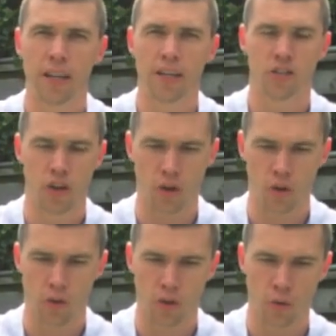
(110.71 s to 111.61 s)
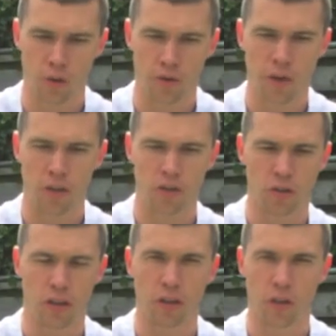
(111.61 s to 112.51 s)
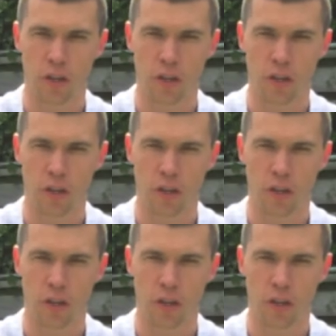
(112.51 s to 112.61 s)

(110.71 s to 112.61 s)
So you want to make sure that